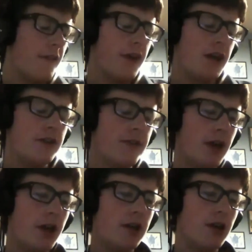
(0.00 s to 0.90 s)
that,
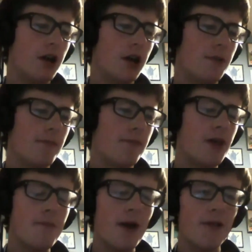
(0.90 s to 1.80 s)
they
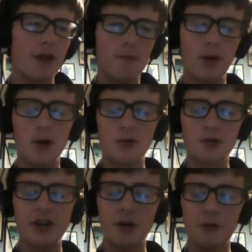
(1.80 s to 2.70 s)
met that bloke,
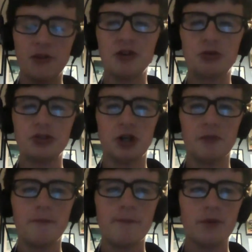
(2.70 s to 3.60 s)
didn't they, with the suit
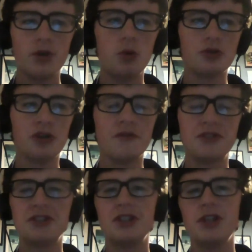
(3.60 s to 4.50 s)
on, who was
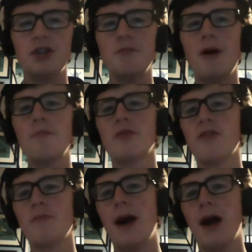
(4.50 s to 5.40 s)
obviously a member
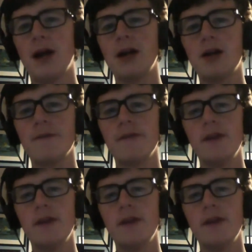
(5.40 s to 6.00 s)
of the bank.